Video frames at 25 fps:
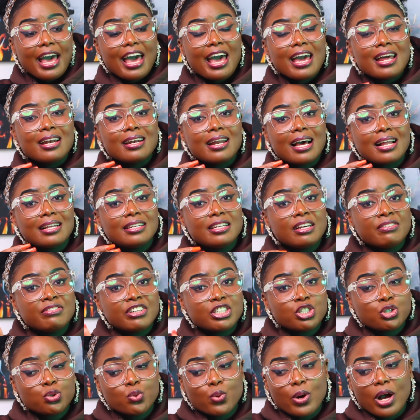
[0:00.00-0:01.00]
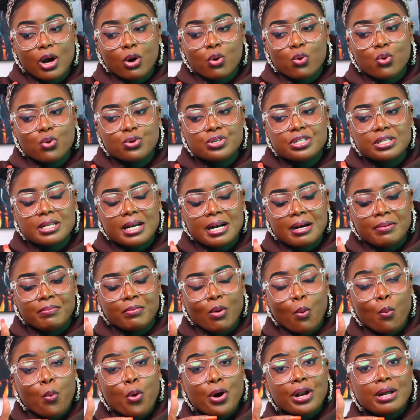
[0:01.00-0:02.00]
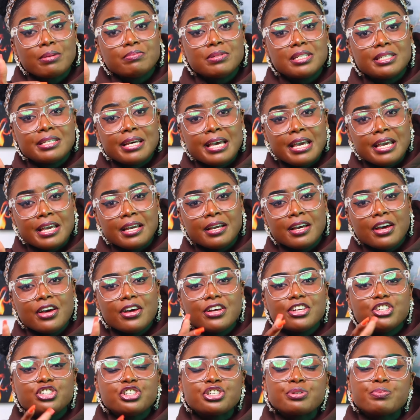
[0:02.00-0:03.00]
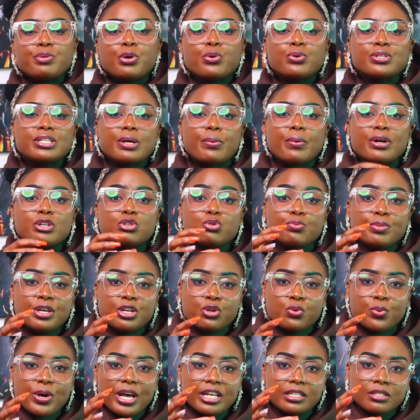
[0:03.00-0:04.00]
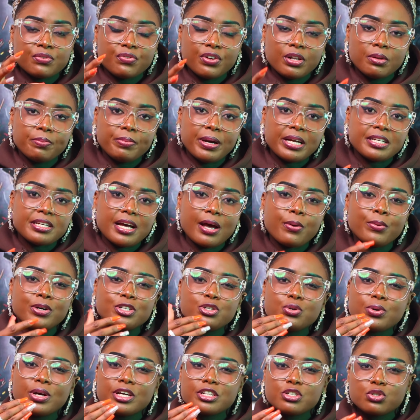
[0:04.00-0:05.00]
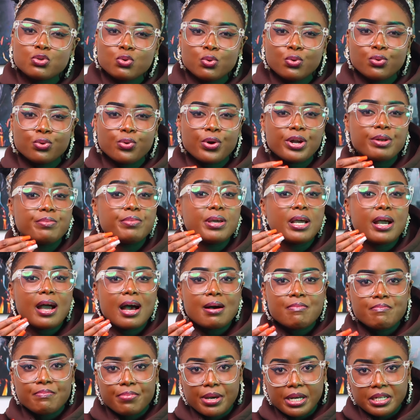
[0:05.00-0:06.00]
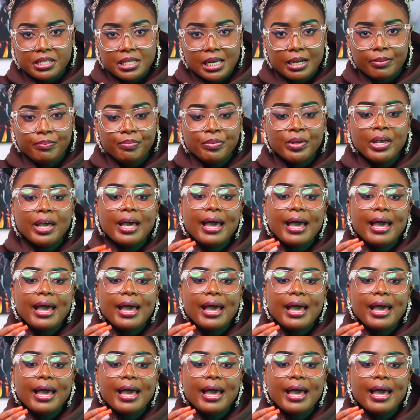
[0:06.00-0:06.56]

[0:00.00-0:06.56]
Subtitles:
And I'll never sugarcoat what I'm saying just because I want to make you guys feel better. I want you guys to grow and become better.